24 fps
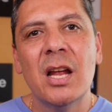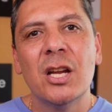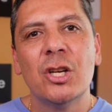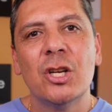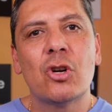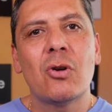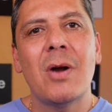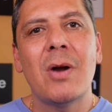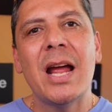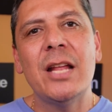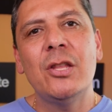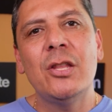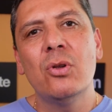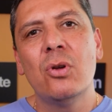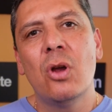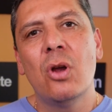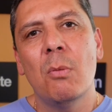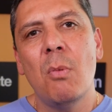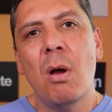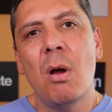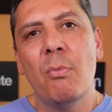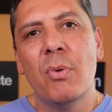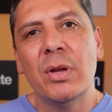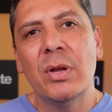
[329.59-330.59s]
Try to
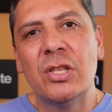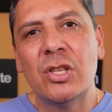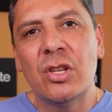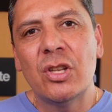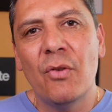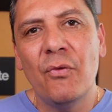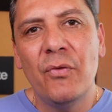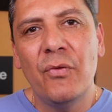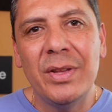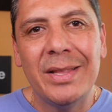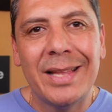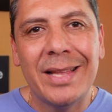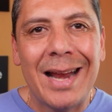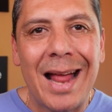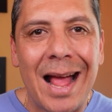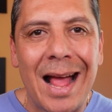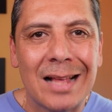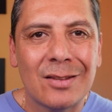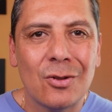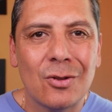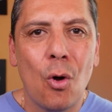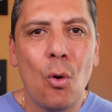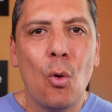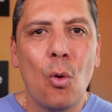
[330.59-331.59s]
come up with something that
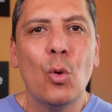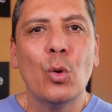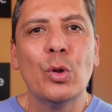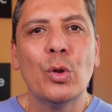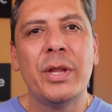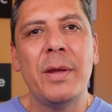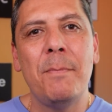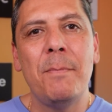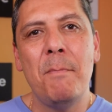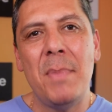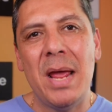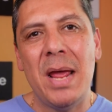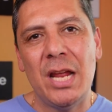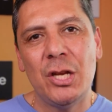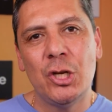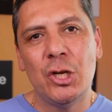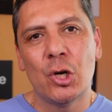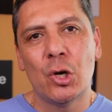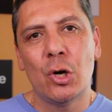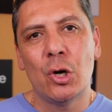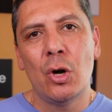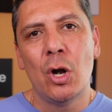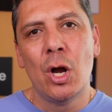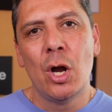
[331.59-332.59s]
has all the
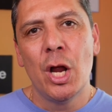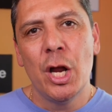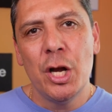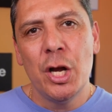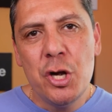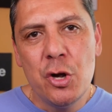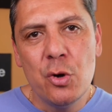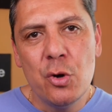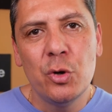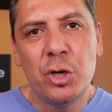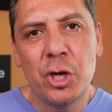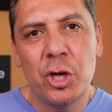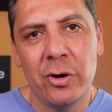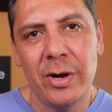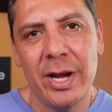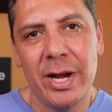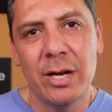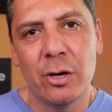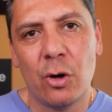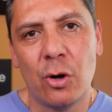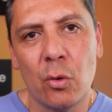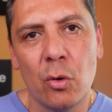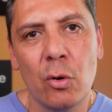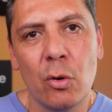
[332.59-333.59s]
major
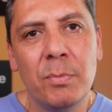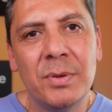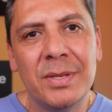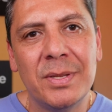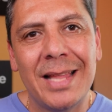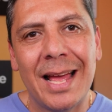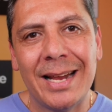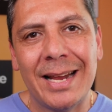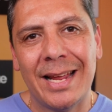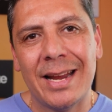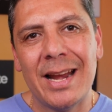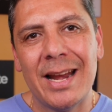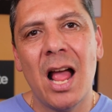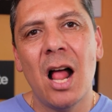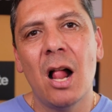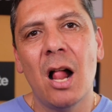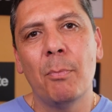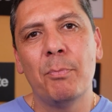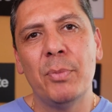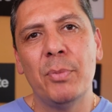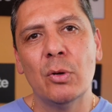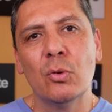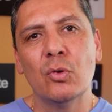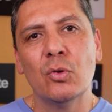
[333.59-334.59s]
nutrient groups that can
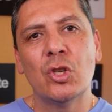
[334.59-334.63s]
help you.